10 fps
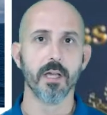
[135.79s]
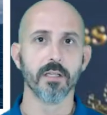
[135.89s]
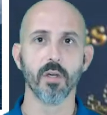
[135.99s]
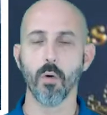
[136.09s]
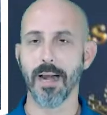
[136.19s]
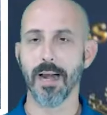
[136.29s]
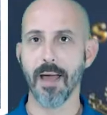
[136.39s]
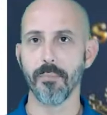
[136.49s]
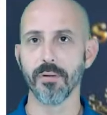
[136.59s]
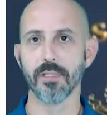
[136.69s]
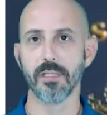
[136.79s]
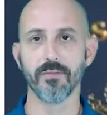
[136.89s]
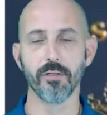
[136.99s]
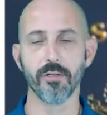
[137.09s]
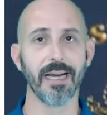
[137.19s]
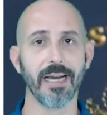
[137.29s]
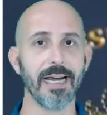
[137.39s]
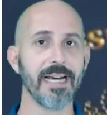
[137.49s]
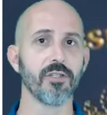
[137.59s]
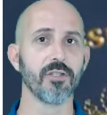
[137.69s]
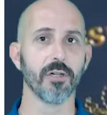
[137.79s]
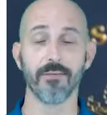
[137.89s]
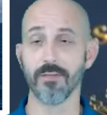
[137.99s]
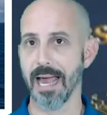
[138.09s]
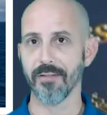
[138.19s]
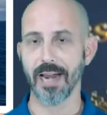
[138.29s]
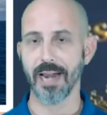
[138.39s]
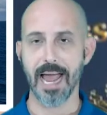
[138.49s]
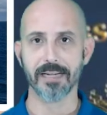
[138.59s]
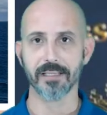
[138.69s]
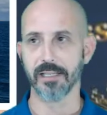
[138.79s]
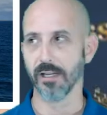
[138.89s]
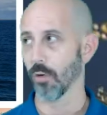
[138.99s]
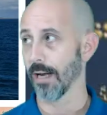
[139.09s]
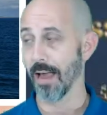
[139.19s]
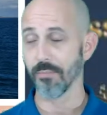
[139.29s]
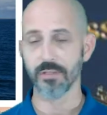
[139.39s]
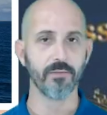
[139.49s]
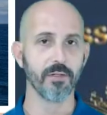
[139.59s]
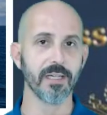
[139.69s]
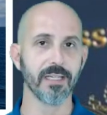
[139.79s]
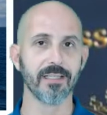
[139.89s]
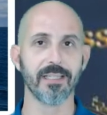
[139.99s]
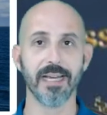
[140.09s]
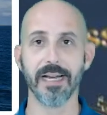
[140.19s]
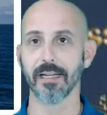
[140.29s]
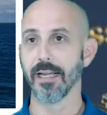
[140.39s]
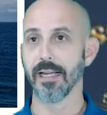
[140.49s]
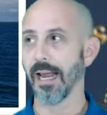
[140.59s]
So what happens if you get injured, if you have an accident? What happens if you get sick?